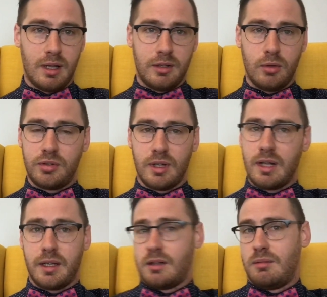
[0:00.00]
using
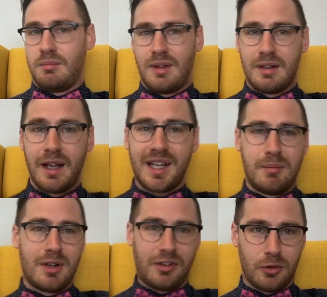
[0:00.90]
like an
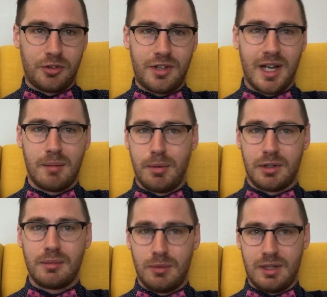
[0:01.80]
image source tag, but
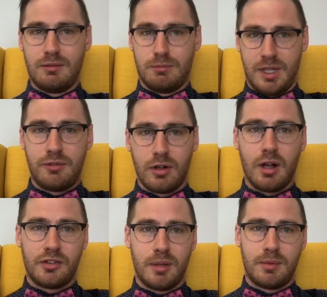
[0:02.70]
a different
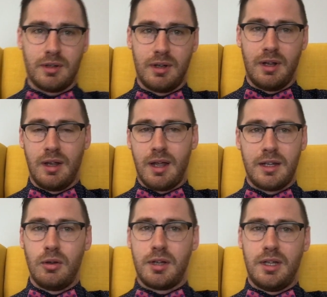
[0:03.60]
concept.
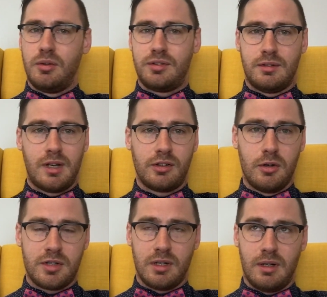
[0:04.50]
And you can use
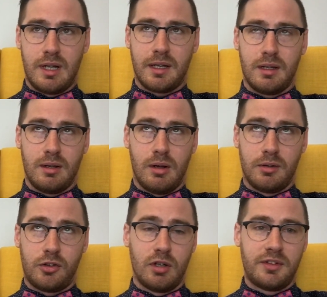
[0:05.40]
Transclusion like on
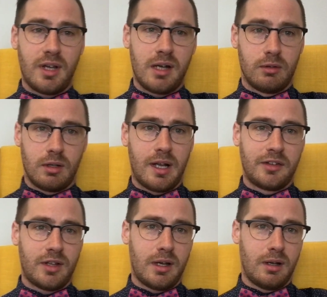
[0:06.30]
the server side or client
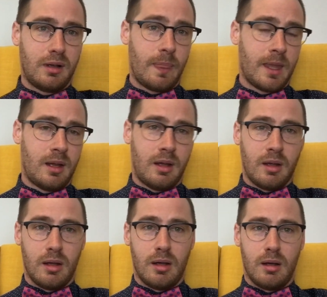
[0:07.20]
side.
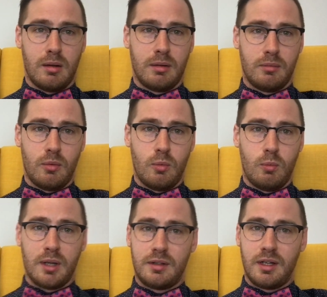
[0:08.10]

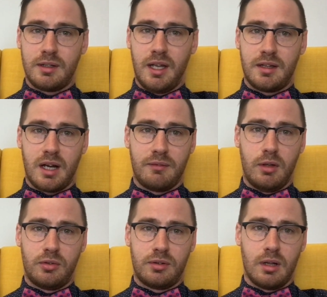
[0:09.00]
One technique that I've
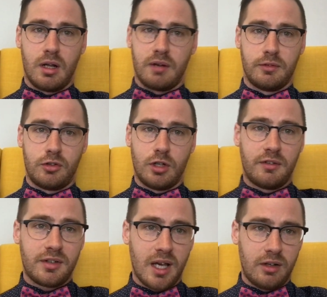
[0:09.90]
used a lot on the
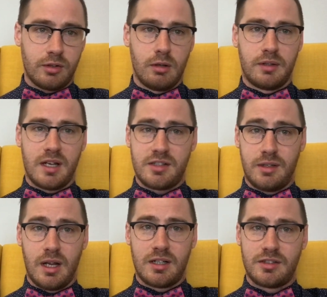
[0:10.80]
server side is called
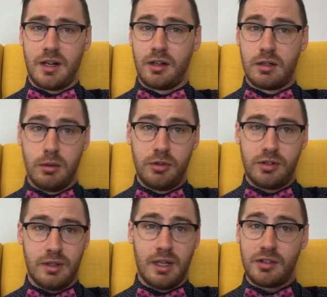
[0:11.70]
edge side
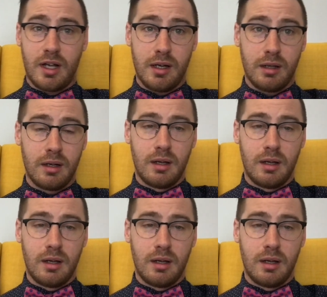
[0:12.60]
includes, ESI.